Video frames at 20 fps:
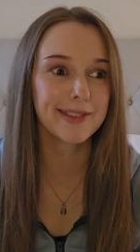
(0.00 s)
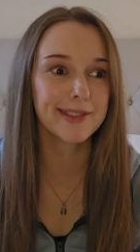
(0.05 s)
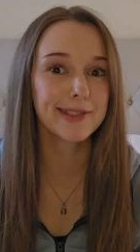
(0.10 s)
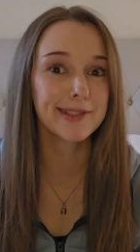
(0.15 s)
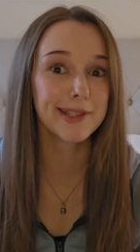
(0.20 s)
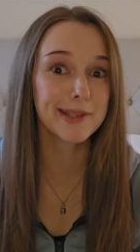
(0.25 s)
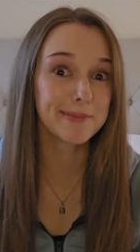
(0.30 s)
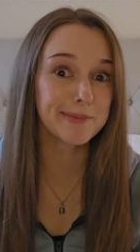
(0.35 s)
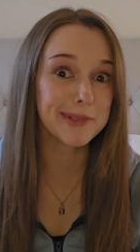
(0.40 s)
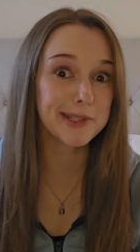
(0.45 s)

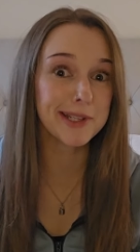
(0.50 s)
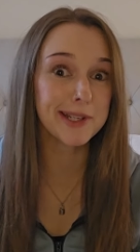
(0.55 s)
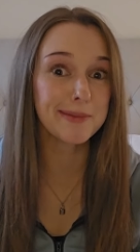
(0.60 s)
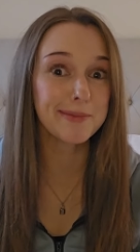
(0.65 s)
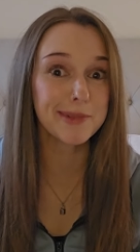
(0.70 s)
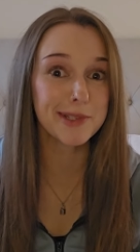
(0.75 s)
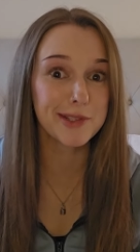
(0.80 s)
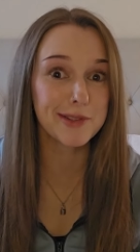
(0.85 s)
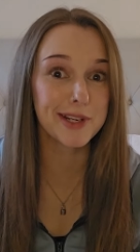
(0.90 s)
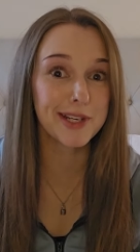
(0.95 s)

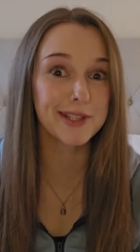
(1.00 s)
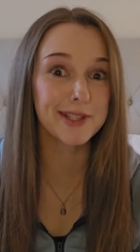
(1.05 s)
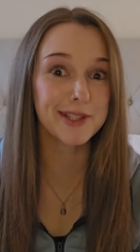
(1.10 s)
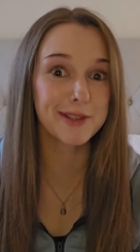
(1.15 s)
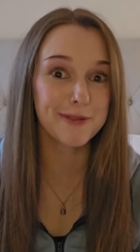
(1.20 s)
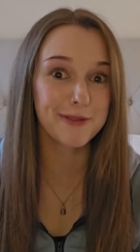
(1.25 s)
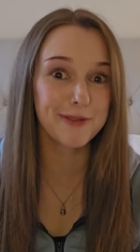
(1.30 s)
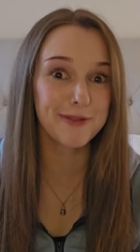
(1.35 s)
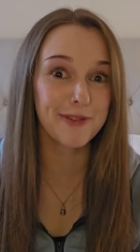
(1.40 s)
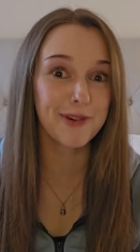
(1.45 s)
Sometimes stretch to
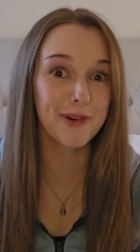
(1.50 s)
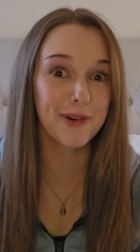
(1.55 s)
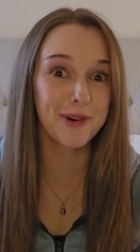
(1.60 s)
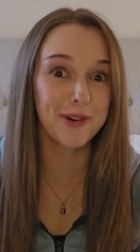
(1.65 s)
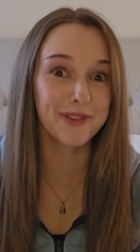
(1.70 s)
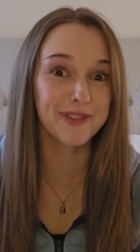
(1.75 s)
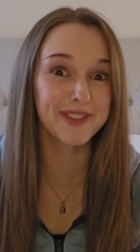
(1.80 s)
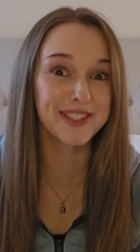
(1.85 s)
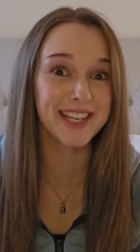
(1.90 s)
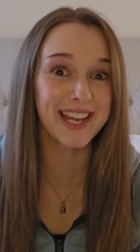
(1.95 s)

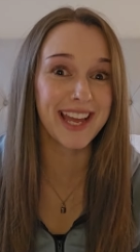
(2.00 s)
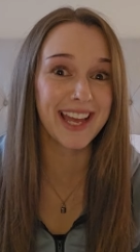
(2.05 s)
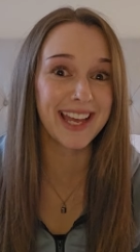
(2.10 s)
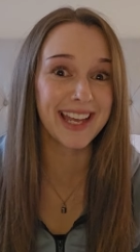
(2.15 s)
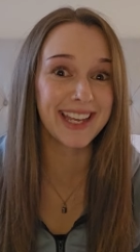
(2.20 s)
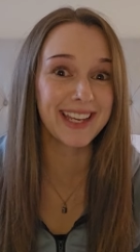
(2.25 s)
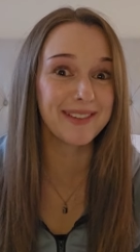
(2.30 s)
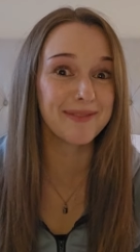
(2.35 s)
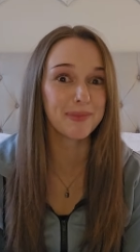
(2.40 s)
fourth day.